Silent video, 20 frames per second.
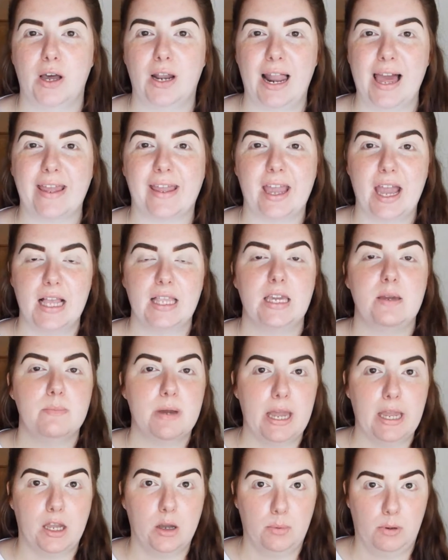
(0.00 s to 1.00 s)
like any
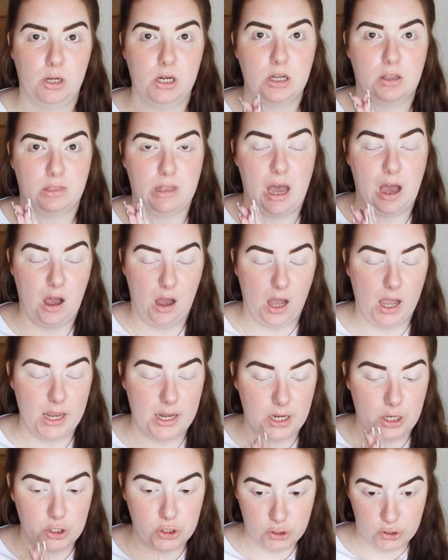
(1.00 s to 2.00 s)
makeup look that
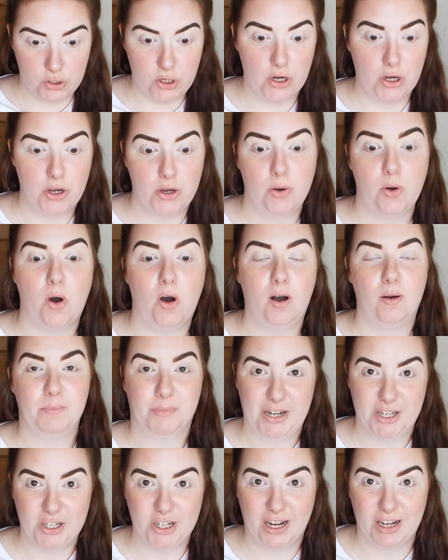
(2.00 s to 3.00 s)
I do on my
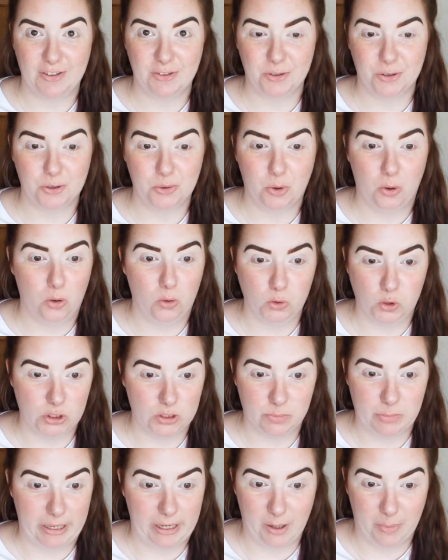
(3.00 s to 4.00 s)
channel, or just
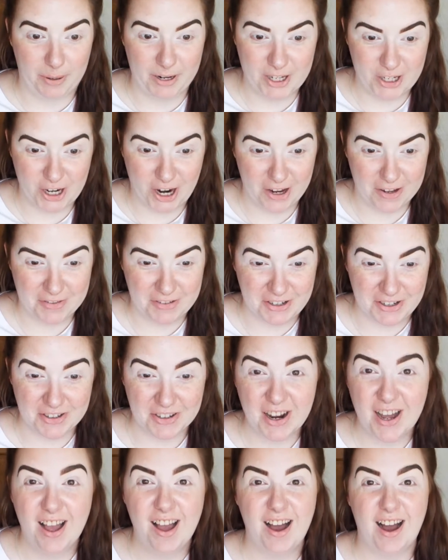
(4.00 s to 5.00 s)
makeup in general,
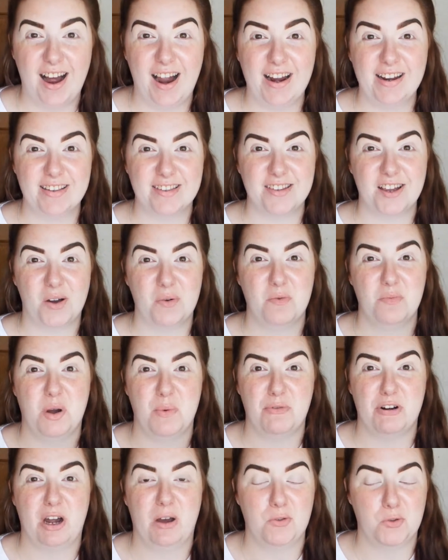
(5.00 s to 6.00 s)
I start with my
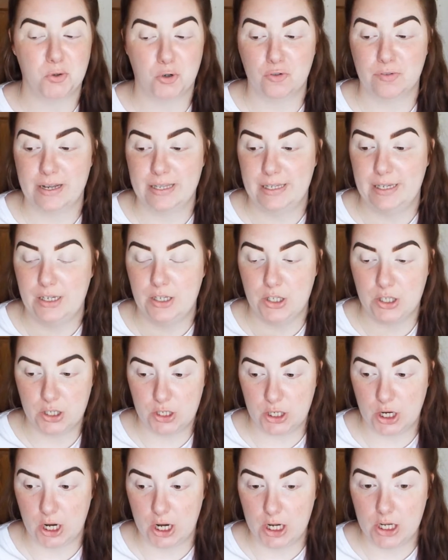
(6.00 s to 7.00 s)
brows already
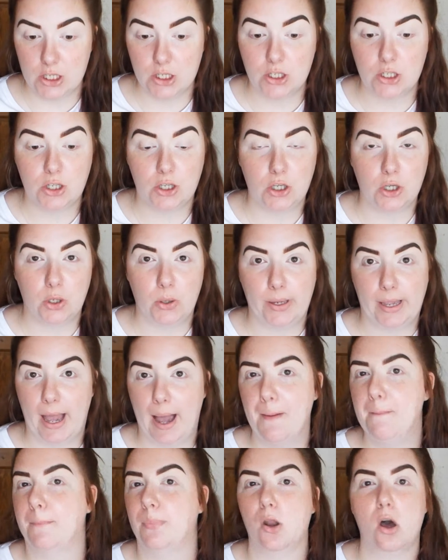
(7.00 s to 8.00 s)
done. You
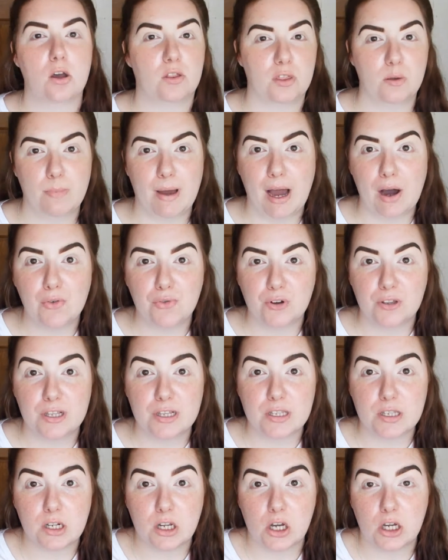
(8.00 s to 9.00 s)
can block them out for
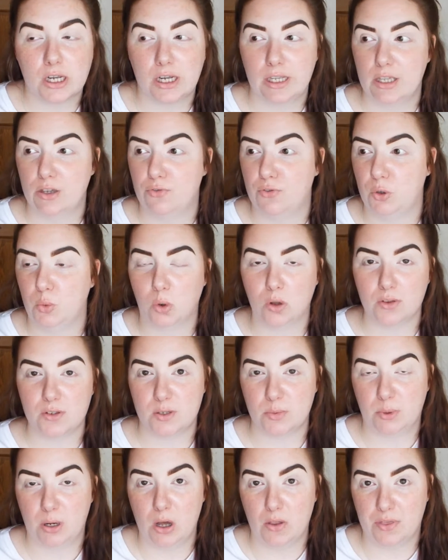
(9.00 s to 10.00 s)
this look, and if you want to
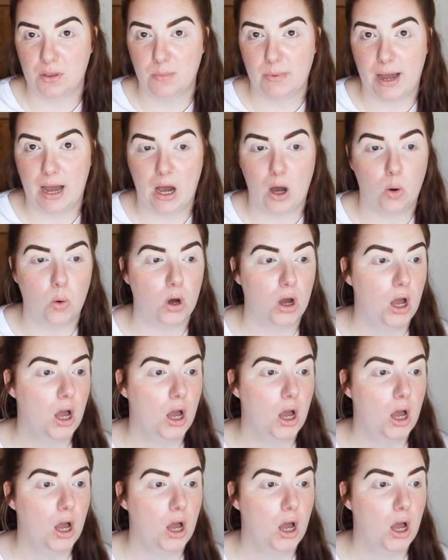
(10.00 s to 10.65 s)
block them out,